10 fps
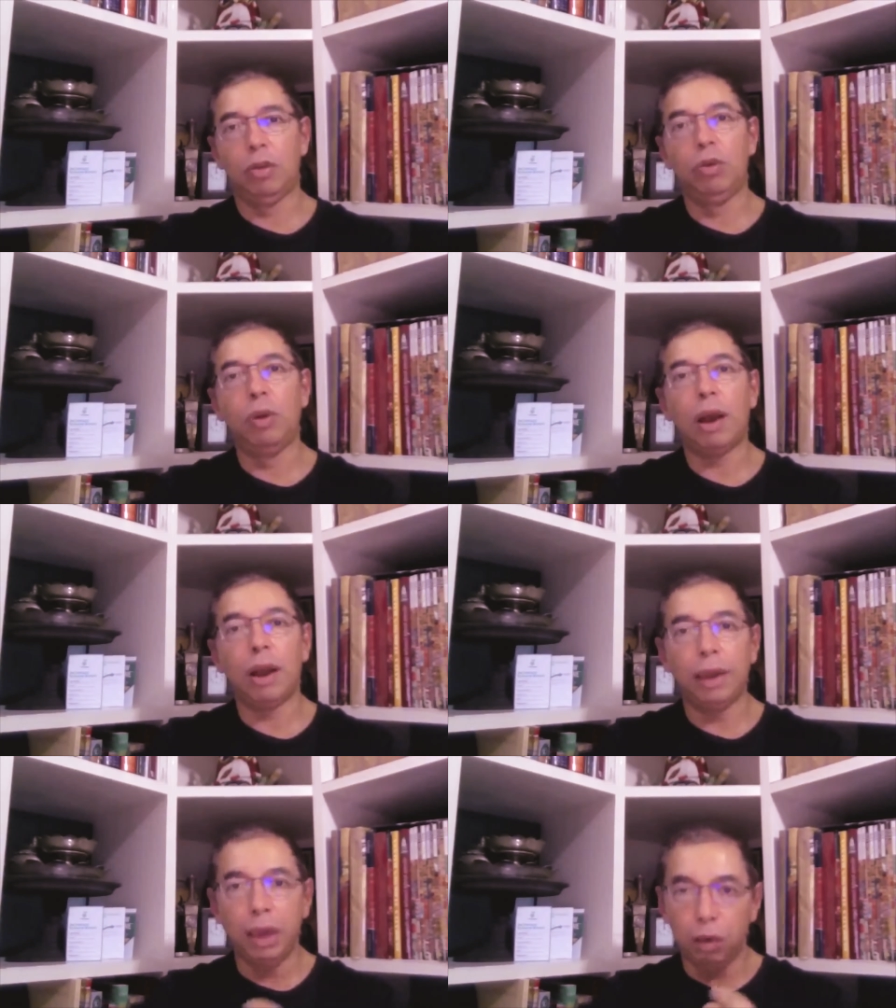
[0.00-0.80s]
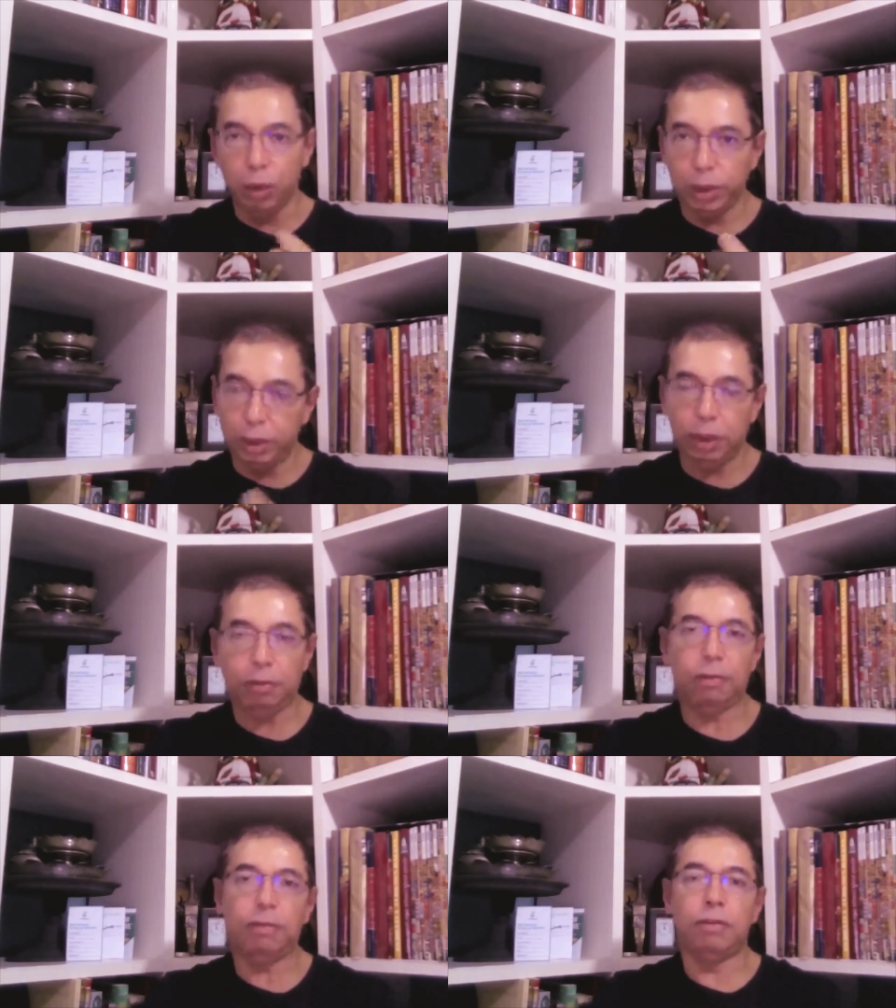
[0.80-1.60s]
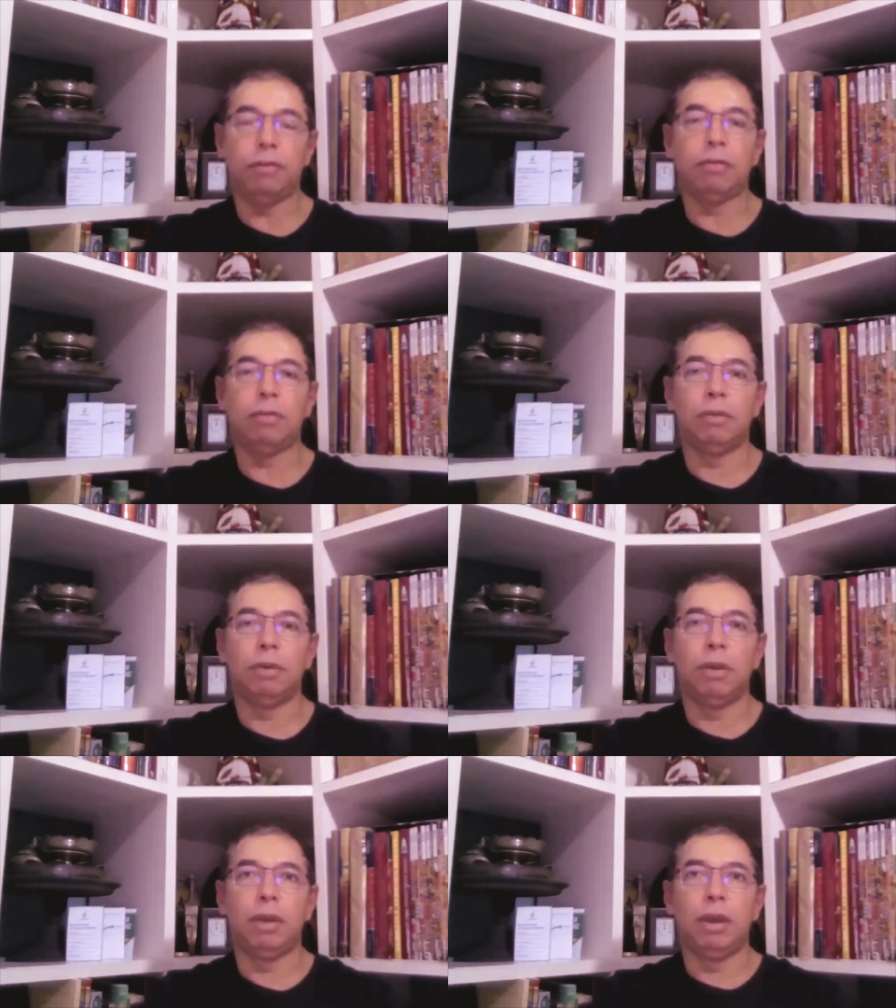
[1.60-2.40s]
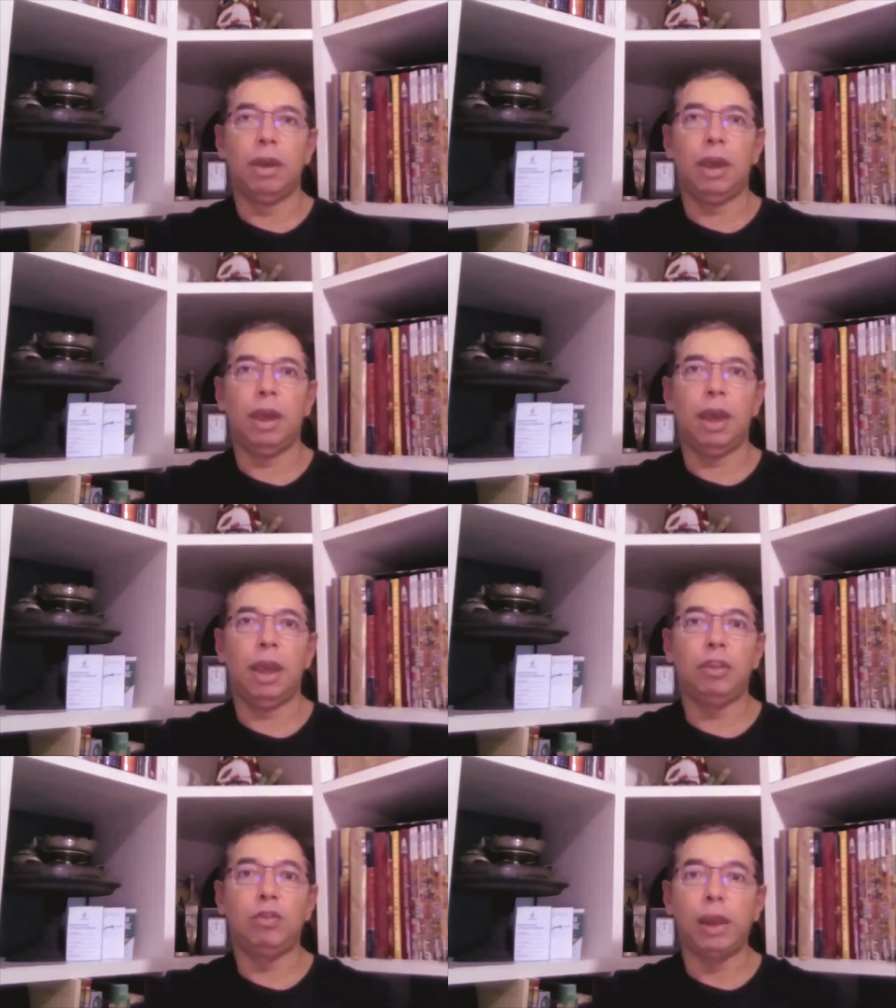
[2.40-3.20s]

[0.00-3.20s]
you are inquisitive and